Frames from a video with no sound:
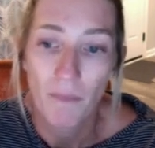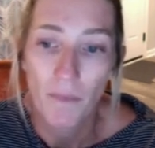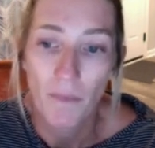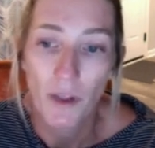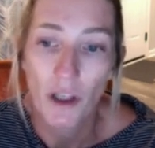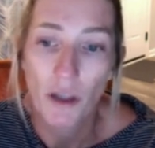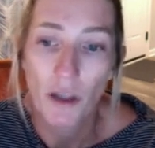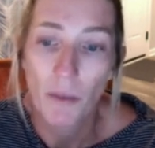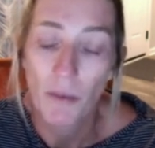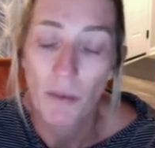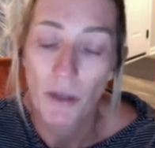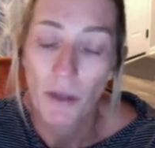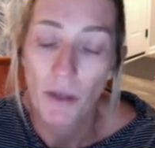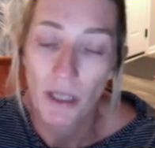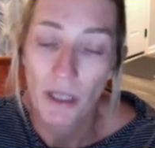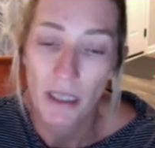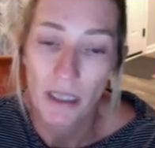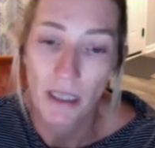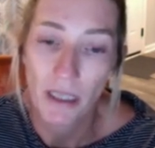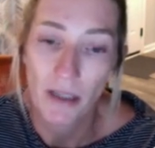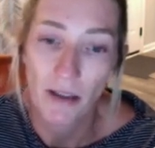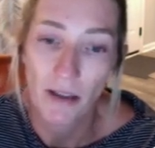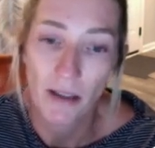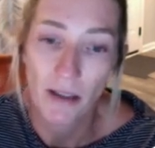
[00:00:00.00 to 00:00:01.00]
You can put in
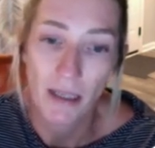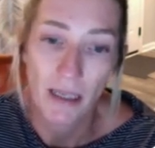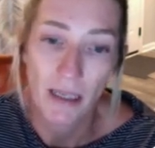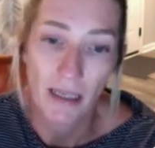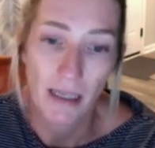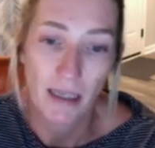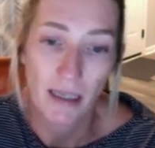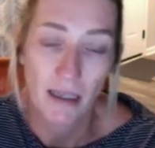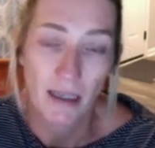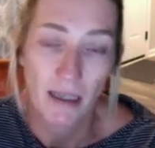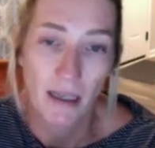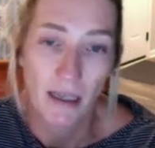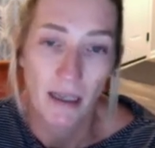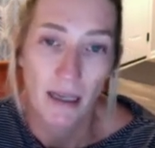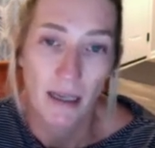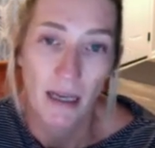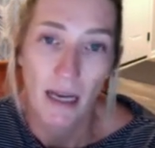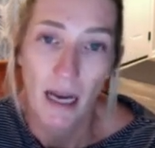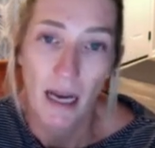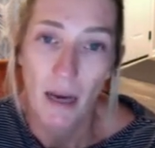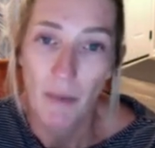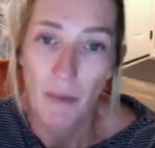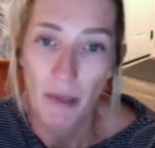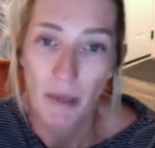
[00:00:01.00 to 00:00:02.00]
here like
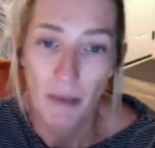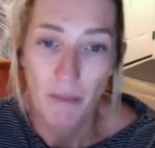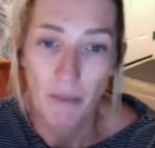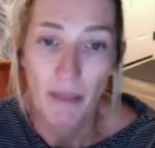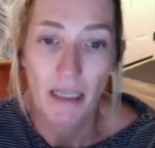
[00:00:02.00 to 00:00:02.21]
how many